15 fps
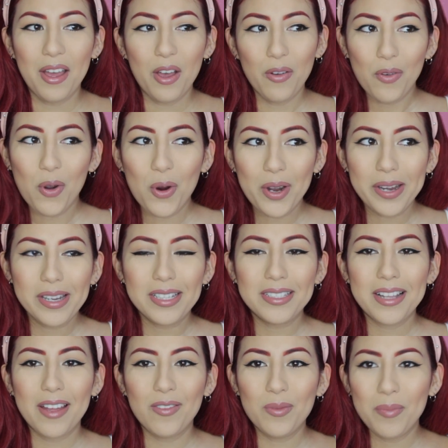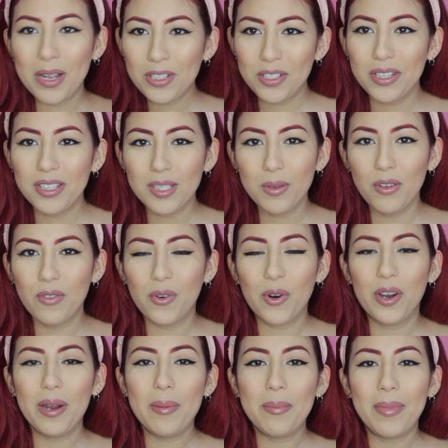of course, I've mentioned this
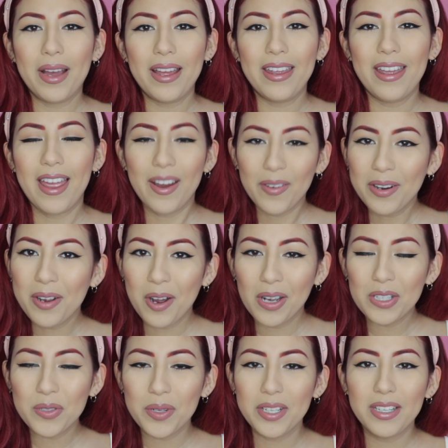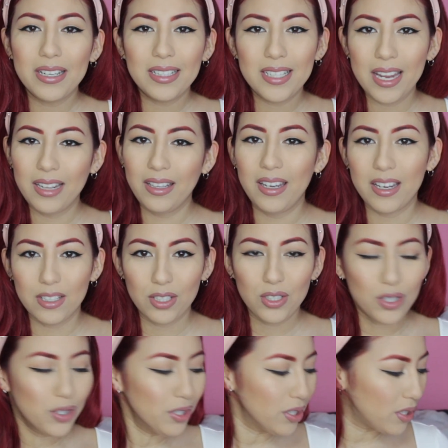before, my Erin Condren daily
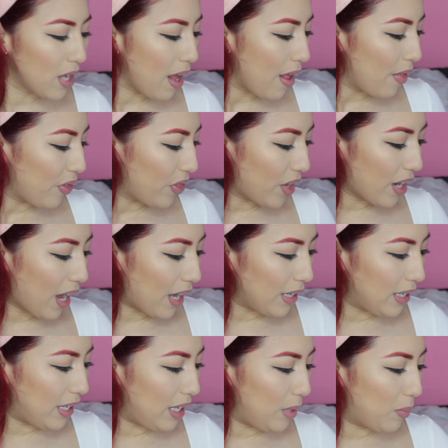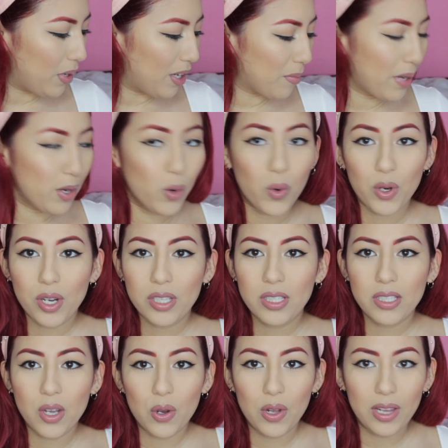inserts that I keep in my Aura
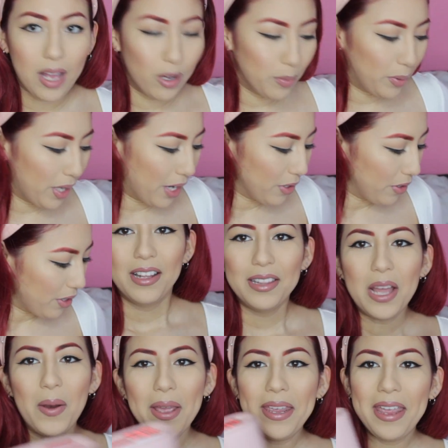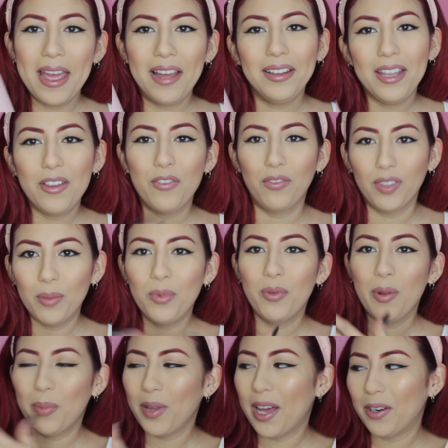Style Cloud Planner. Now I can't like flip through
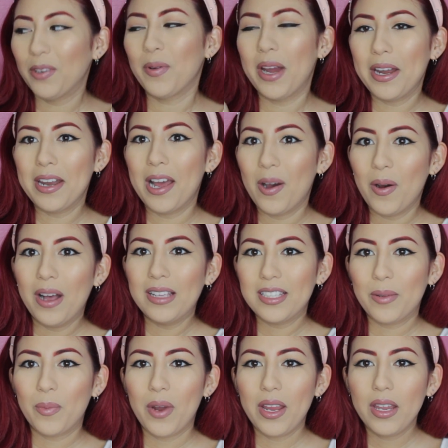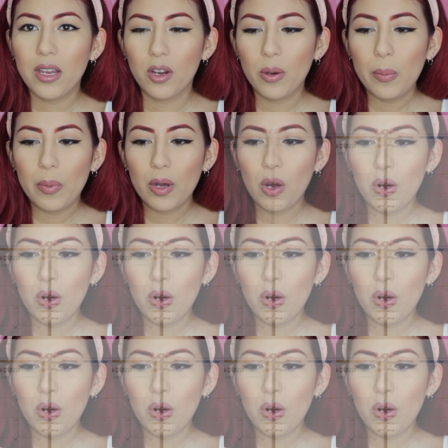the planner right now as I'm right here, but